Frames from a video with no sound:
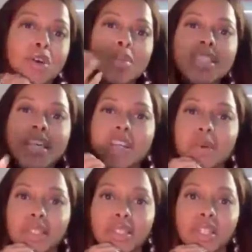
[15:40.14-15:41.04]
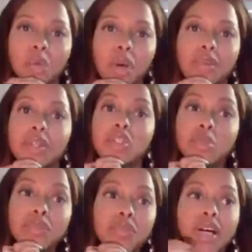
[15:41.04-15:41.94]
So I'm excited about the City Winery. It
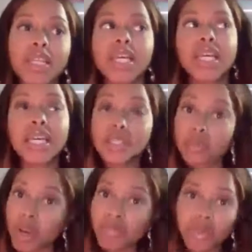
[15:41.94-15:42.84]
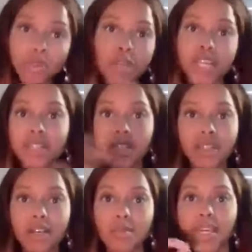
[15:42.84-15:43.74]
should be fun. It's my full band is
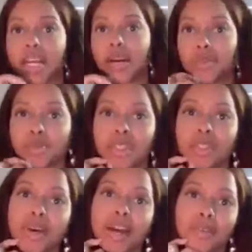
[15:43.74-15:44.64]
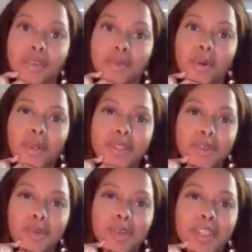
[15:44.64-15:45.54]
going to come hang out with me in the background
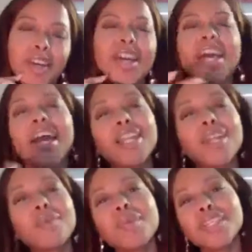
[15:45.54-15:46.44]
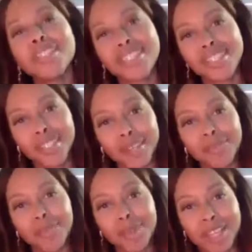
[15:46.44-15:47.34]
vocals. And I'm being silly
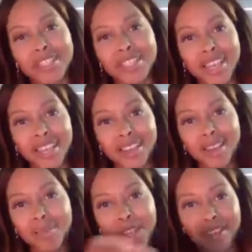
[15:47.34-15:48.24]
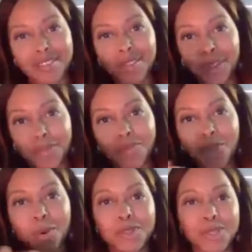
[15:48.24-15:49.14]
when I say I'm not looking
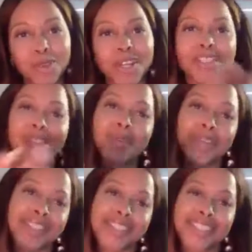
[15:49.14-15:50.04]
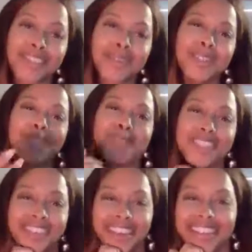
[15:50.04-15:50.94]
forward to it. I just wanted to see what you would
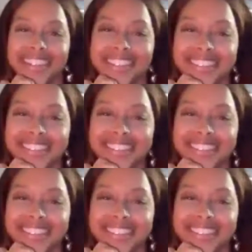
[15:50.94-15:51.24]
say.